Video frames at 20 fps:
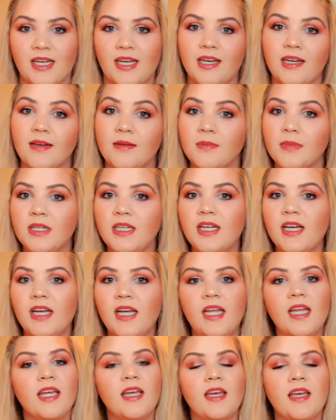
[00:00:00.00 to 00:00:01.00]
time.
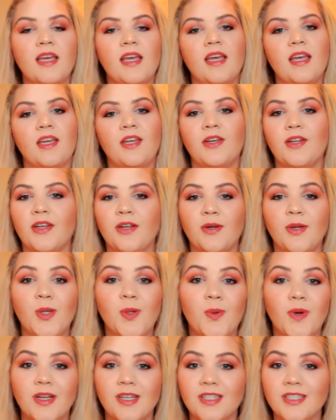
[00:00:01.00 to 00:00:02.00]
You know
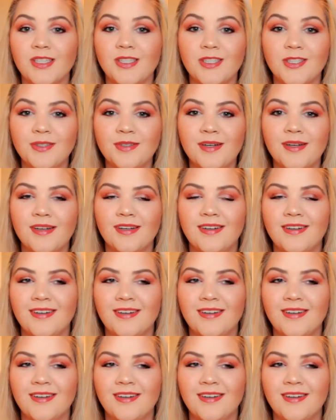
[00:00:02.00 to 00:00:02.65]
you want to.